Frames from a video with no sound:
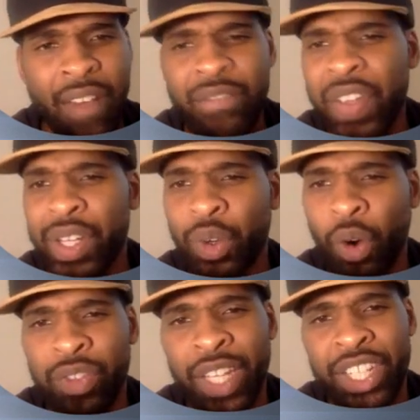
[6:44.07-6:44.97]
fairy
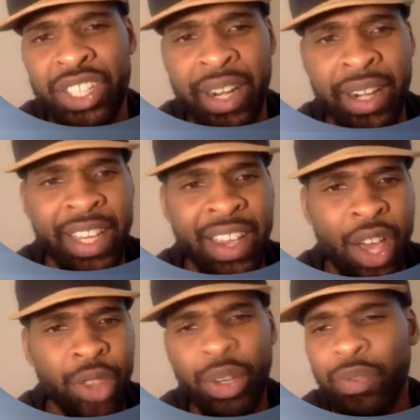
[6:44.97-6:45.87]
dwarf legendary,
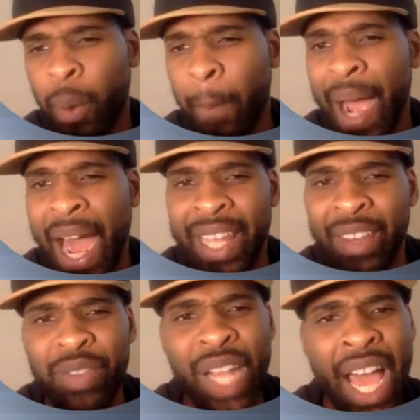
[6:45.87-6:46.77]
3/4 body,
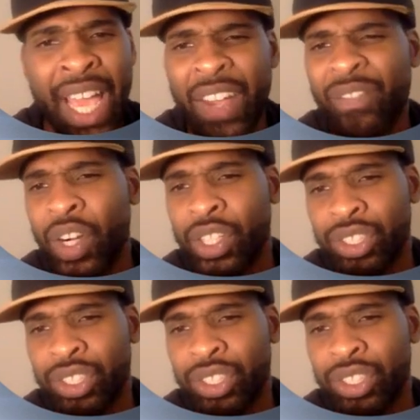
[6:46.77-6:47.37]
flying, first